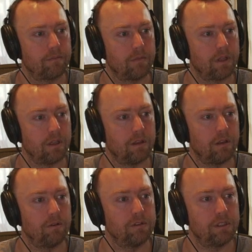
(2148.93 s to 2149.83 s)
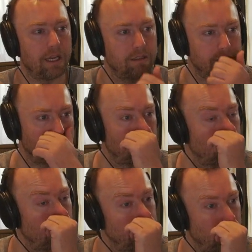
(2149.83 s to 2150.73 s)
continuously at the sample
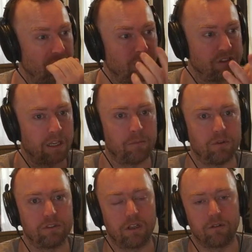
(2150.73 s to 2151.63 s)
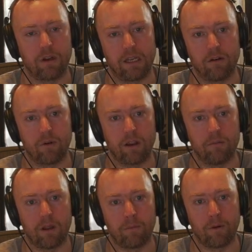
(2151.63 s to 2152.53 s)
rate. So every sample is generating a
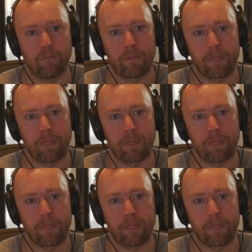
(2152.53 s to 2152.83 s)
random number.